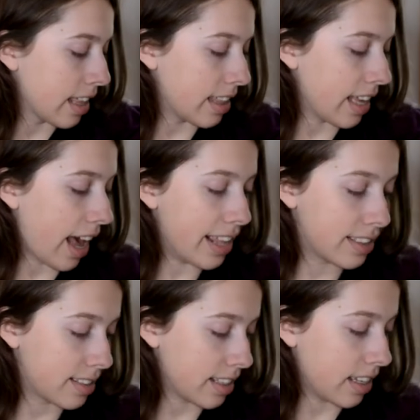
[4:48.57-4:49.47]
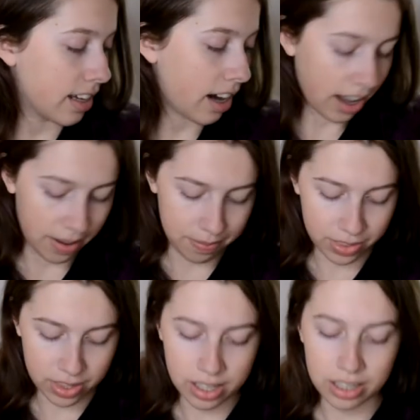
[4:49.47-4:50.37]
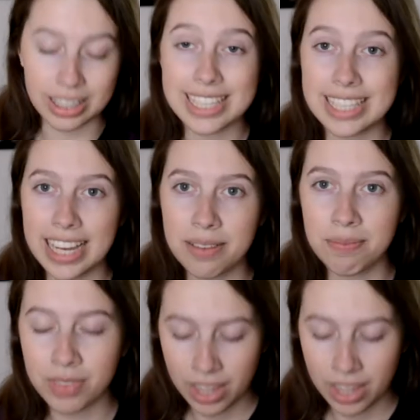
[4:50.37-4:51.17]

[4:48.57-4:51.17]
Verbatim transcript: the Etsy um, listing.